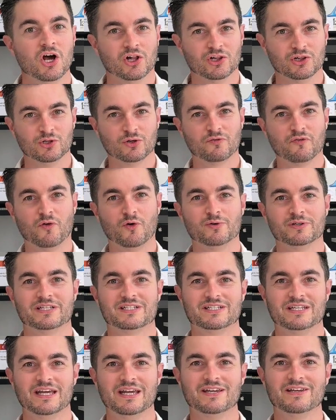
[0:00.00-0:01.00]
Look forward to
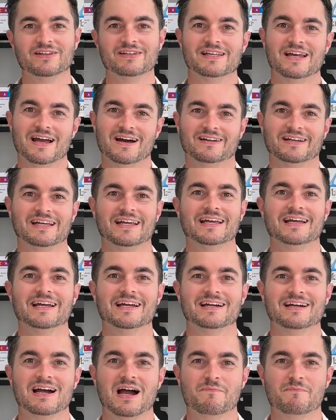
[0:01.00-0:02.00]
seeing you down
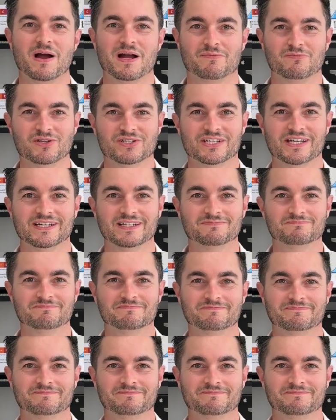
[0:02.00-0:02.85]
here at Mac Museum.